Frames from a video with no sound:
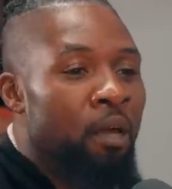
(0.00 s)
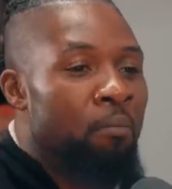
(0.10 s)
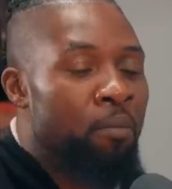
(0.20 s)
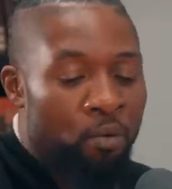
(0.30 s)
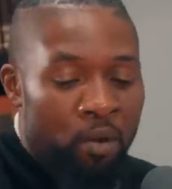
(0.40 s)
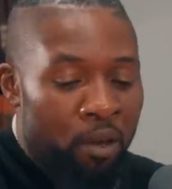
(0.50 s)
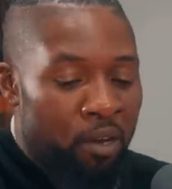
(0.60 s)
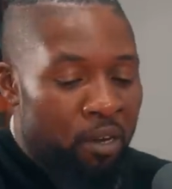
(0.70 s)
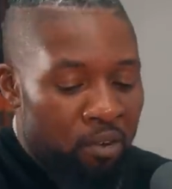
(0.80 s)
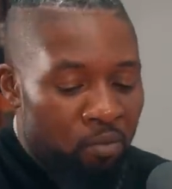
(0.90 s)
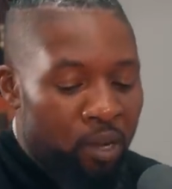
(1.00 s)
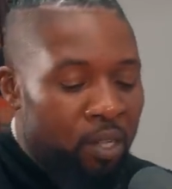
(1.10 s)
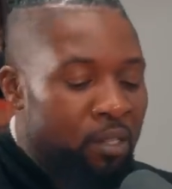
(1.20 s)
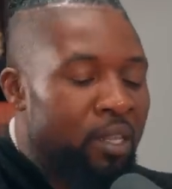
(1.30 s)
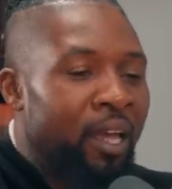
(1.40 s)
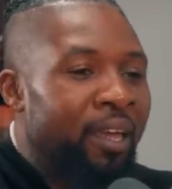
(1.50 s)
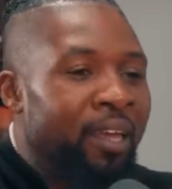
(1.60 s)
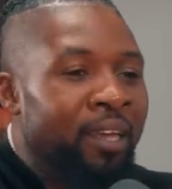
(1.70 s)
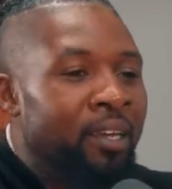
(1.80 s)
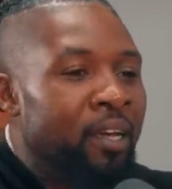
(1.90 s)
Mm. But with with the
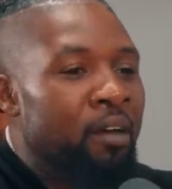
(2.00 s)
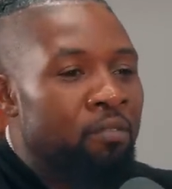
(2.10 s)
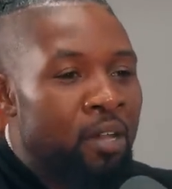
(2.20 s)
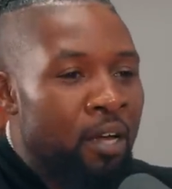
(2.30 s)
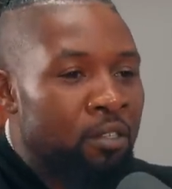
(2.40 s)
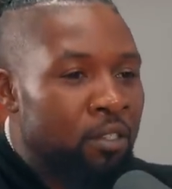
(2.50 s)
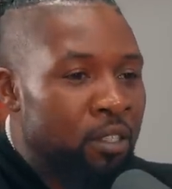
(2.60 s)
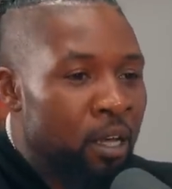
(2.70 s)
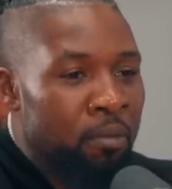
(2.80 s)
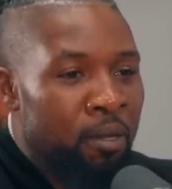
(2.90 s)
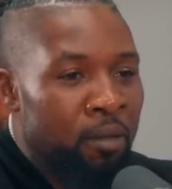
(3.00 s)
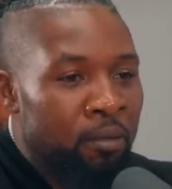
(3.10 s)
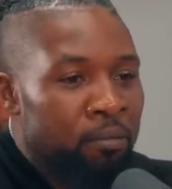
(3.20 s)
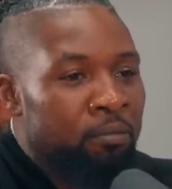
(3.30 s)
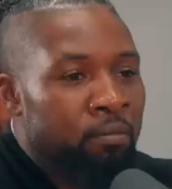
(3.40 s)
healing of Dr. Sebi,